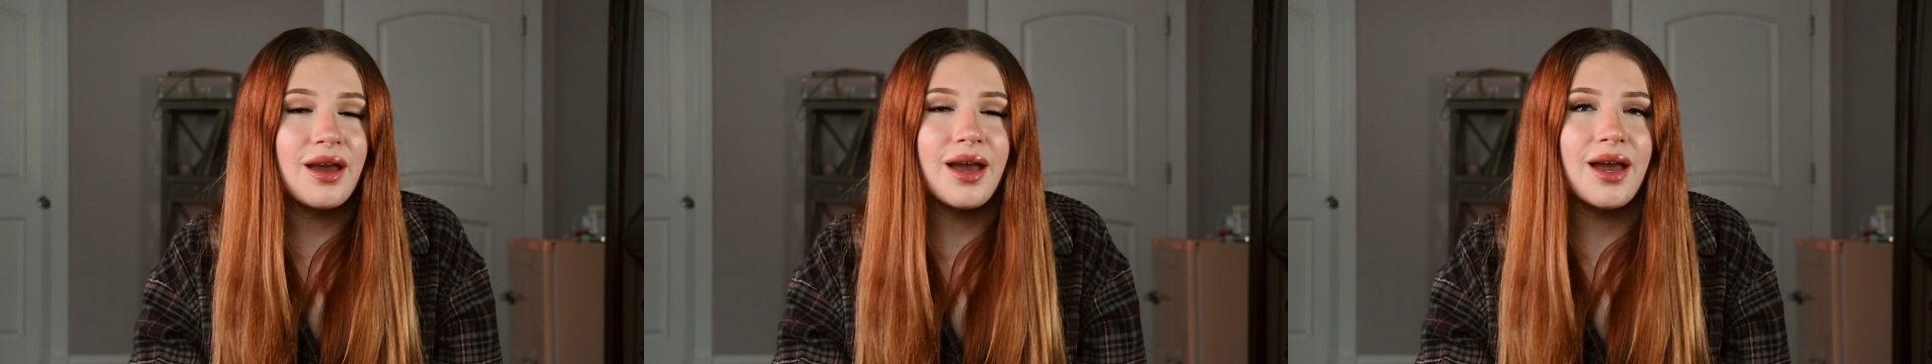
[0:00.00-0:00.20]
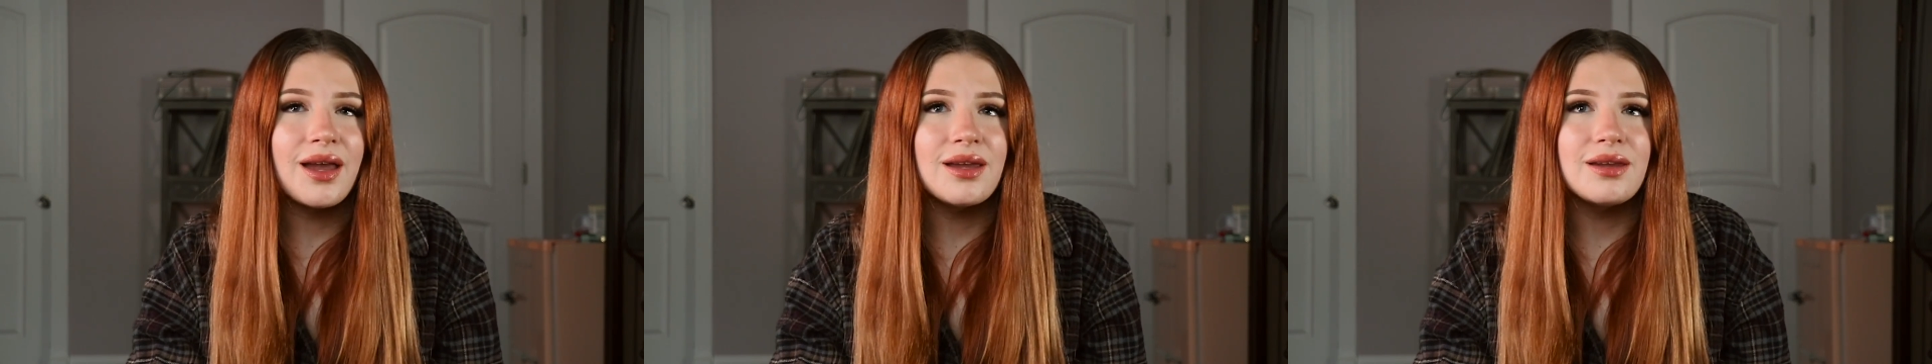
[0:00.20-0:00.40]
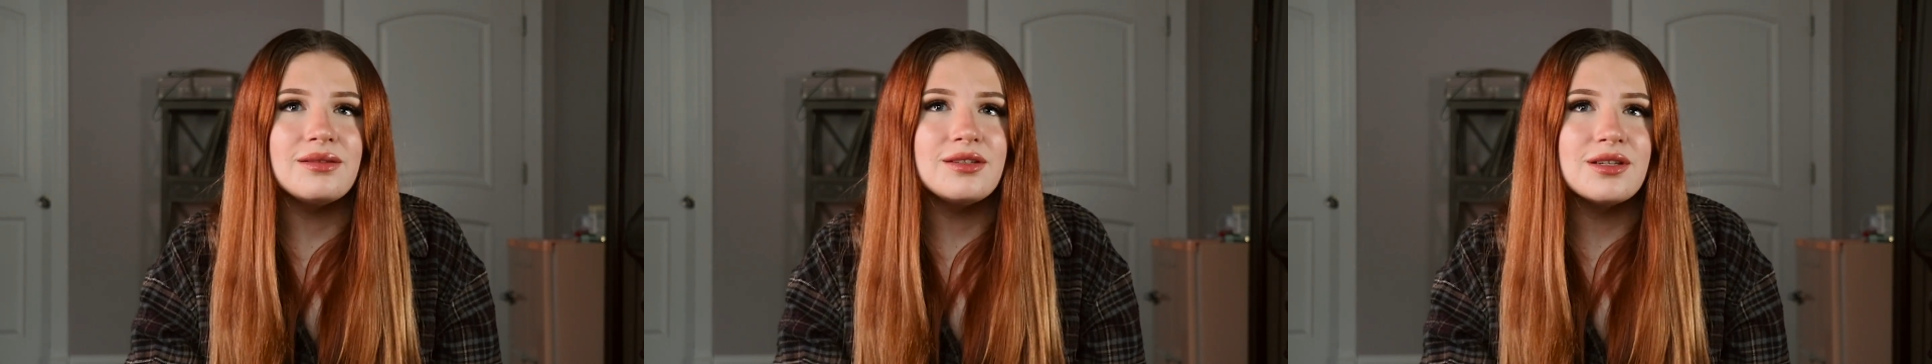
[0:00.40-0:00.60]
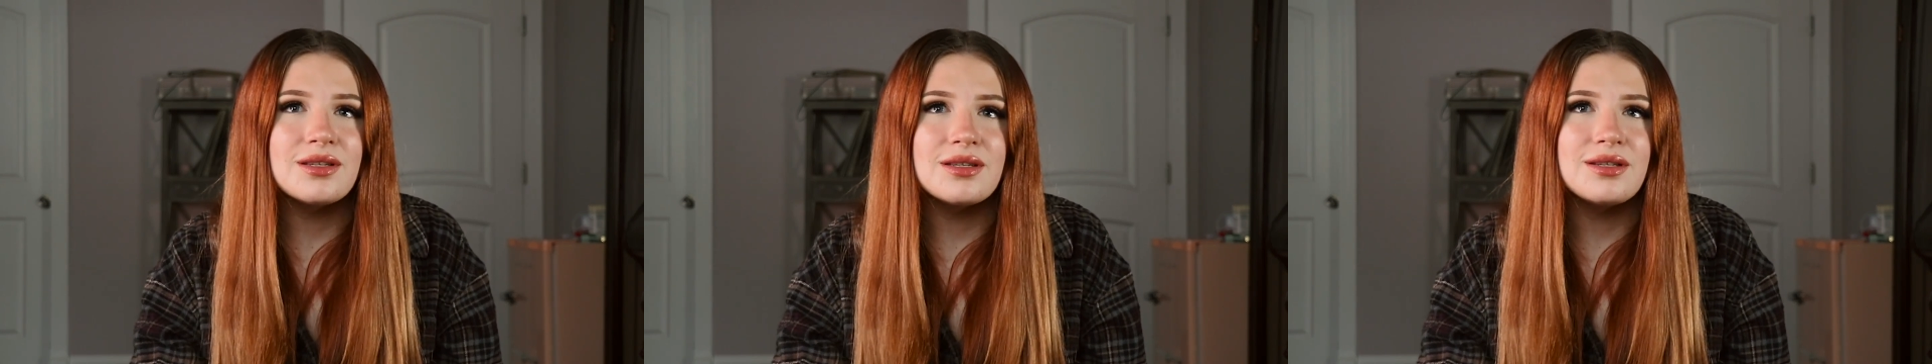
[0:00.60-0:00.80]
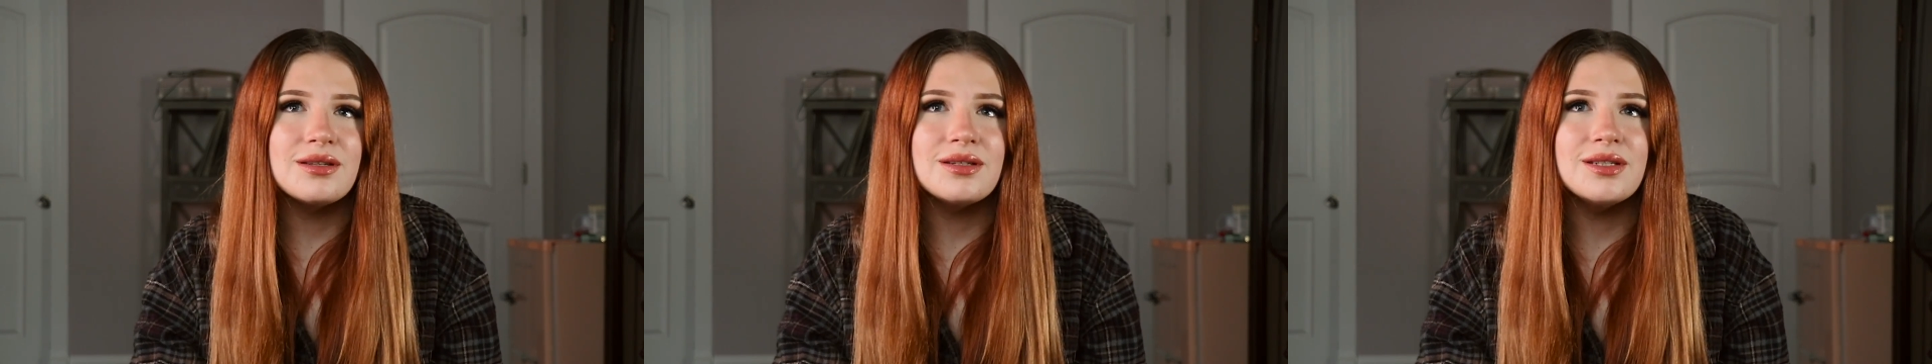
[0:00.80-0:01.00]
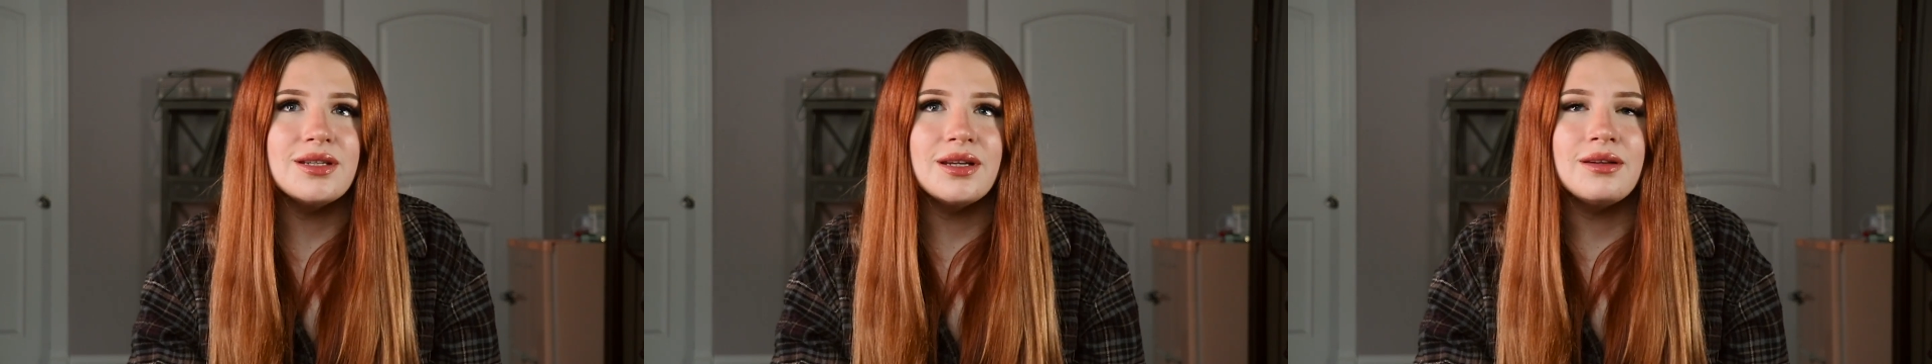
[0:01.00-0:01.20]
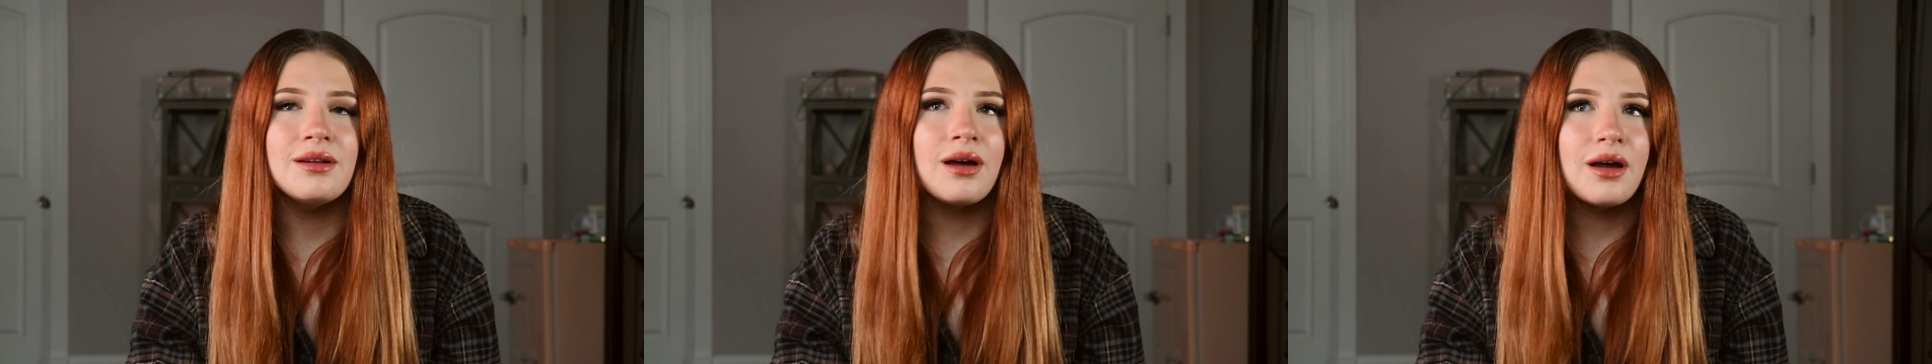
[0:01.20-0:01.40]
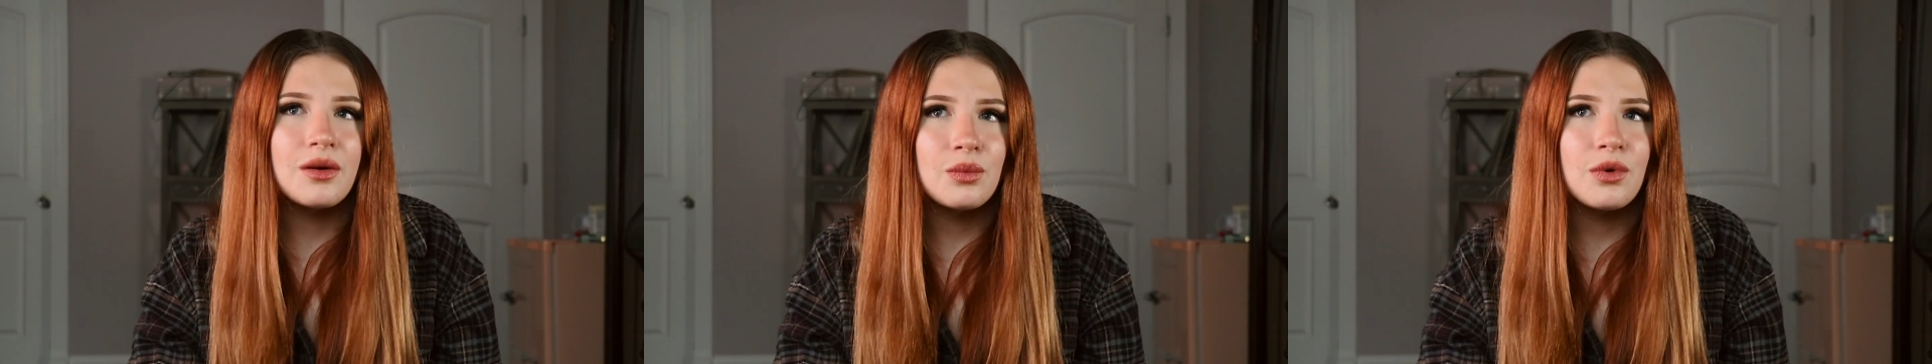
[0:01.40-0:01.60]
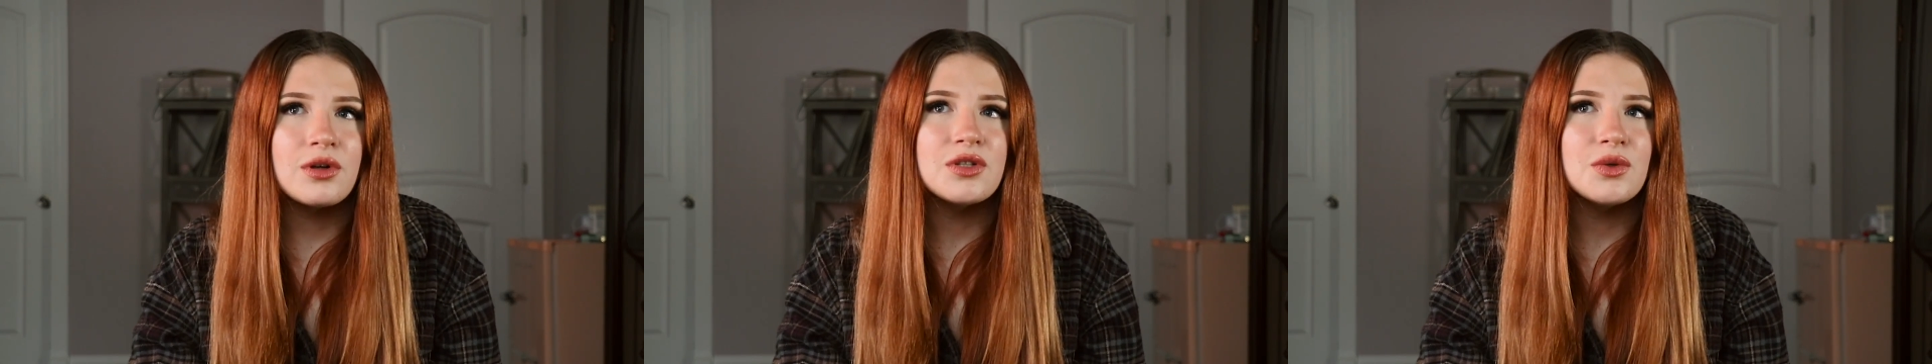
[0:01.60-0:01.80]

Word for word: I just did not want